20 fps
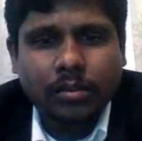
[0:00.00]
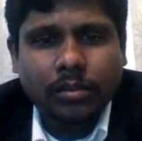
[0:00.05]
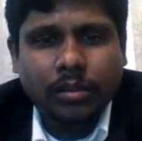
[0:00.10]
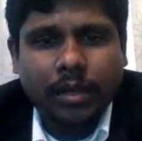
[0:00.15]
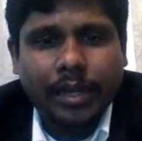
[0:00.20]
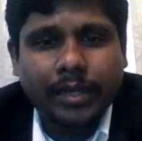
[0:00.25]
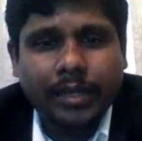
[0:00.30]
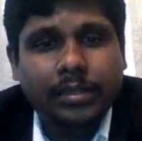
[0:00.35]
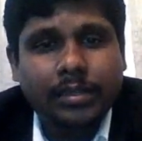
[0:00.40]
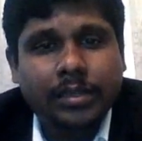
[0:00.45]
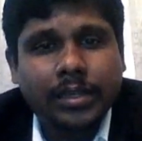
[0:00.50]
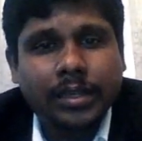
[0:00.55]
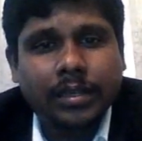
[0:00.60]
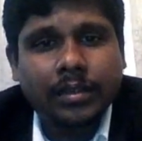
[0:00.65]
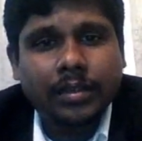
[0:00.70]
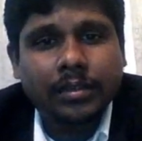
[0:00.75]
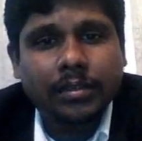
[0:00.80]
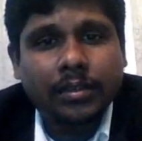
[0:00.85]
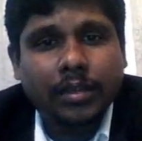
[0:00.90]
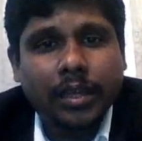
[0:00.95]
I
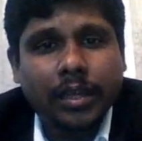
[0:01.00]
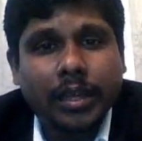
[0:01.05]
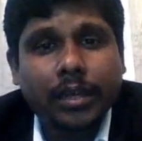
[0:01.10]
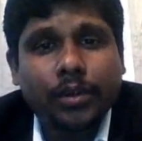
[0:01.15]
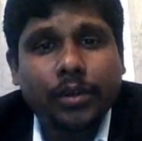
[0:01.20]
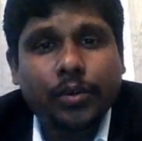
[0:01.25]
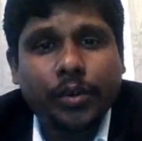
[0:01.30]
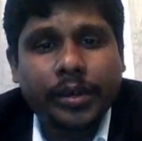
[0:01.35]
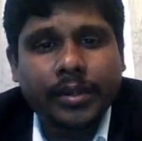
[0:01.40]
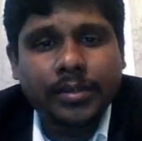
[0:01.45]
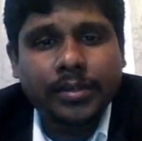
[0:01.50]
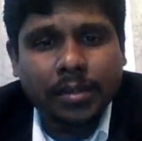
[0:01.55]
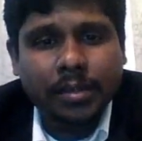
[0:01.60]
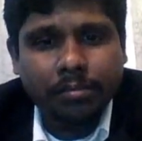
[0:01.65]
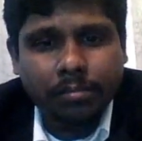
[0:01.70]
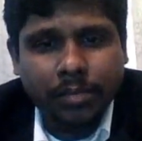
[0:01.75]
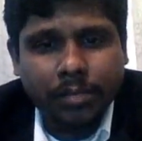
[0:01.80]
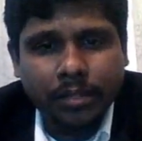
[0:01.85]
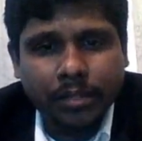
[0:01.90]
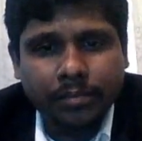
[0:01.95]
can inquire
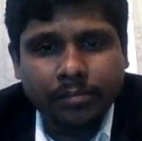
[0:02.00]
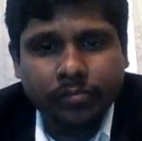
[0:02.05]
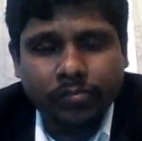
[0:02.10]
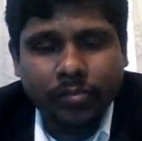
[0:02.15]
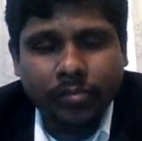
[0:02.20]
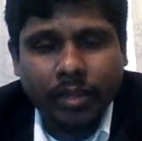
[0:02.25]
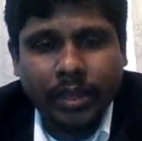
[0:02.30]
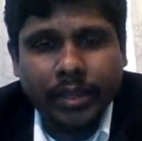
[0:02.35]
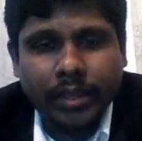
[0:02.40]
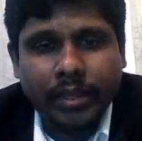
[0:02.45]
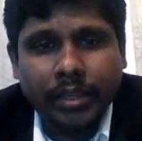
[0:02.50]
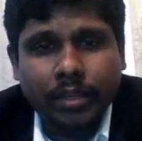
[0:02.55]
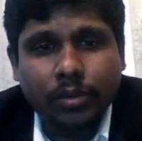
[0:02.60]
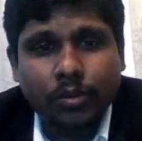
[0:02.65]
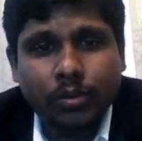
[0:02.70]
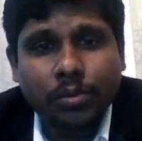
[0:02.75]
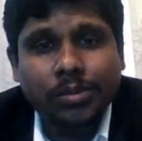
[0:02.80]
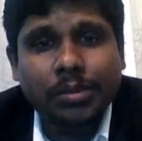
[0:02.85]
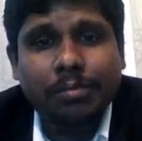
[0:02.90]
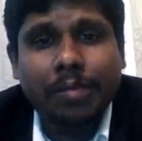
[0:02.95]
something, I can do
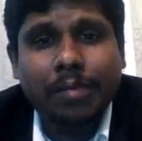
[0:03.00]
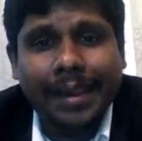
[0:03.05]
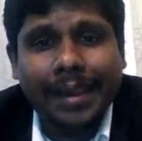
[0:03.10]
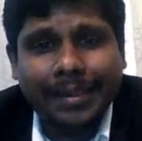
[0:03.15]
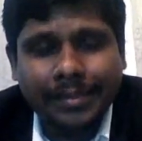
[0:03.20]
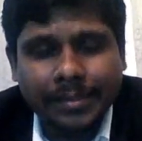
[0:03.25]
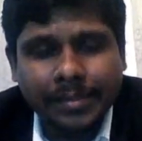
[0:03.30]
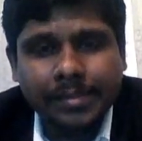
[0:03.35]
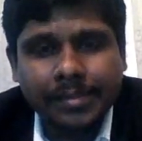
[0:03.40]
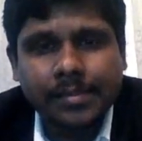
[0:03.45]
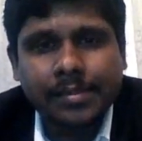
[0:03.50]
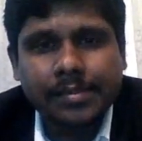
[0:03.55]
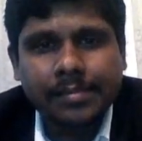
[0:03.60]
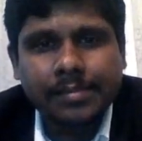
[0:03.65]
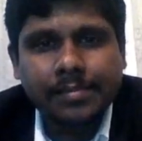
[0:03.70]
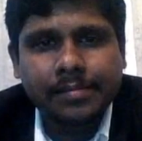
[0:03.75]
some actions,